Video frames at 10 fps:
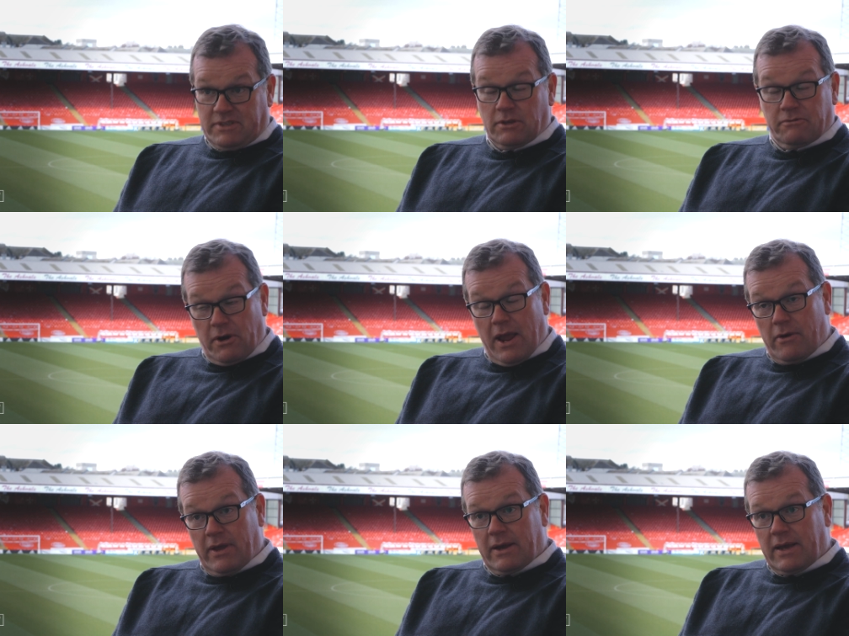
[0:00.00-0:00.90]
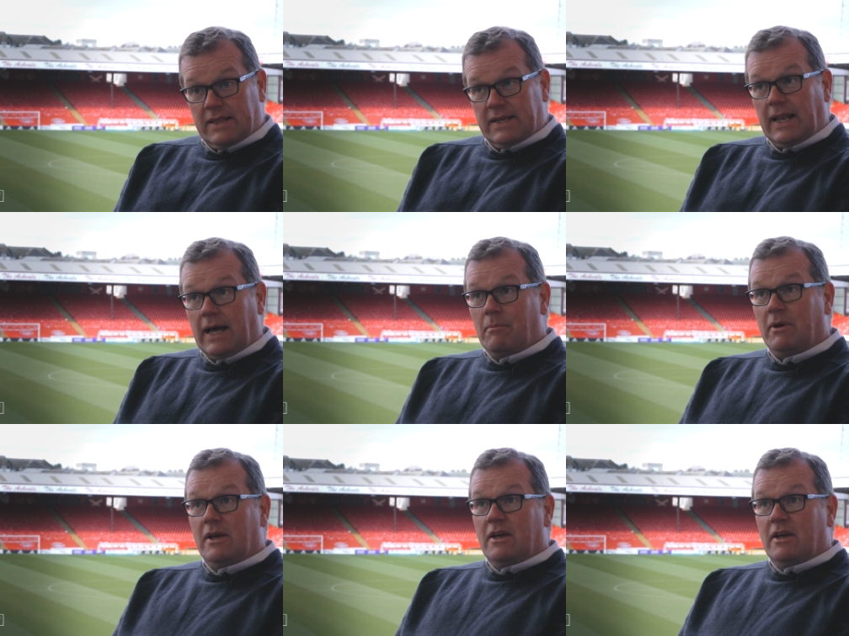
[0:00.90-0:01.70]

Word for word: silver area at the club